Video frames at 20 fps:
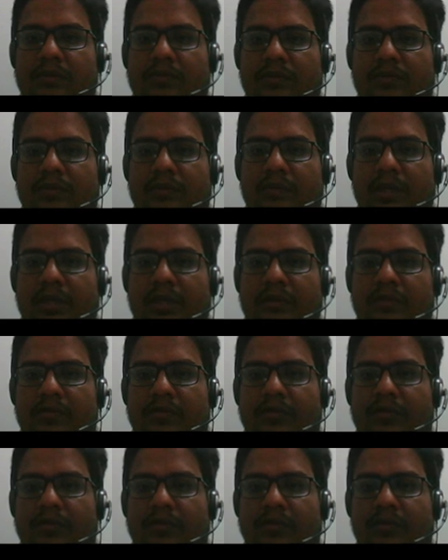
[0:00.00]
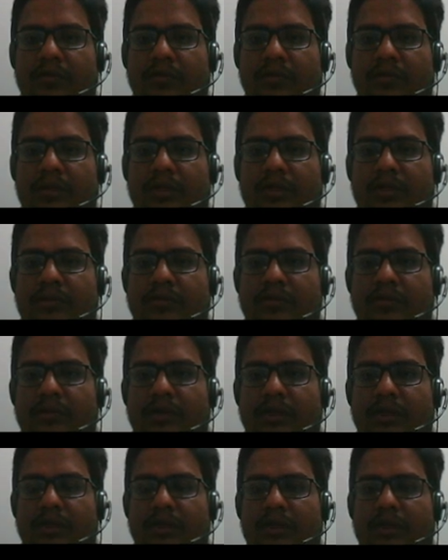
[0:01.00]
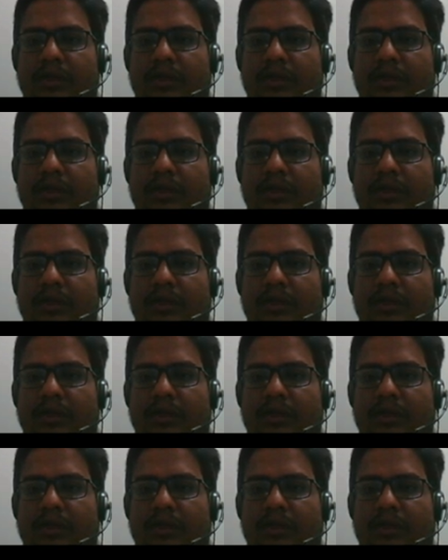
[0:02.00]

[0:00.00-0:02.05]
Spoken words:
we will have omega square